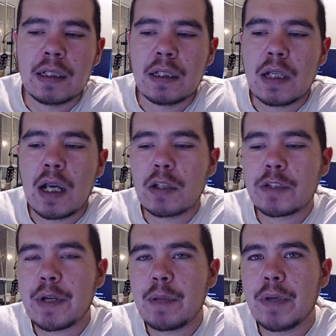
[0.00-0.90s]
I was
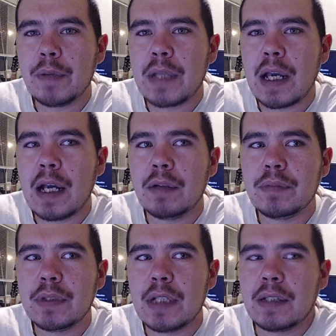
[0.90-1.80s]
pretty bummed out,
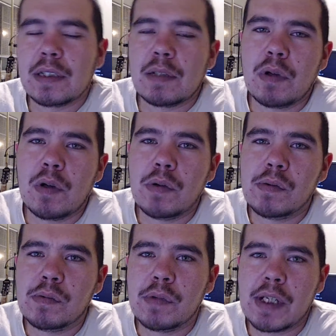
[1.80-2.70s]
but I was like, well,
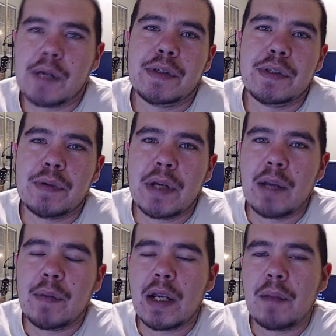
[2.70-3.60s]
what can we do, right? I'm
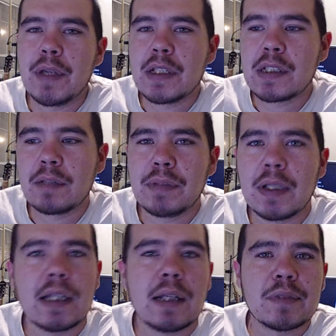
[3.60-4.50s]
not gonna bitch and
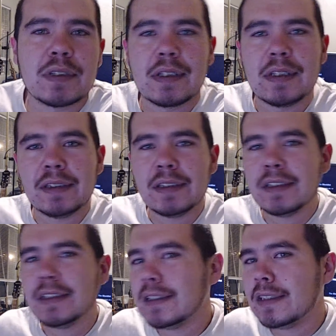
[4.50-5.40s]
complain. I'm just gonna
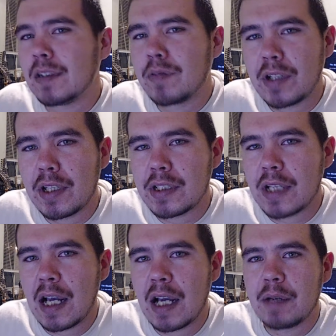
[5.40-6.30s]
look for another
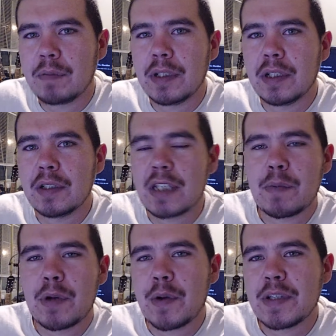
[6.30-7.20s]
job,
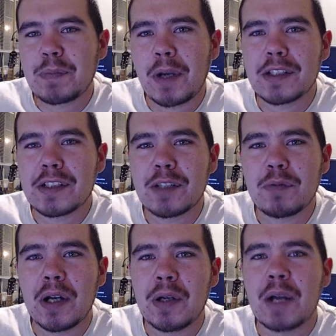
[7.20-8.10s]
temporary sponsor
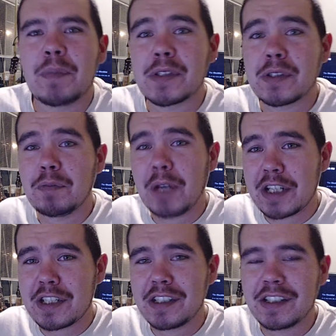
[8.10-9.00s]
while I pursue my
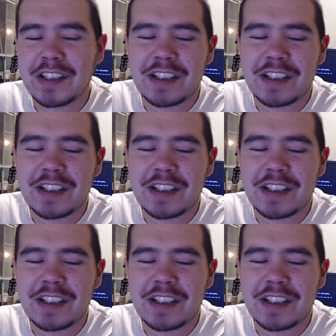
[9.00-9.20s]
shit.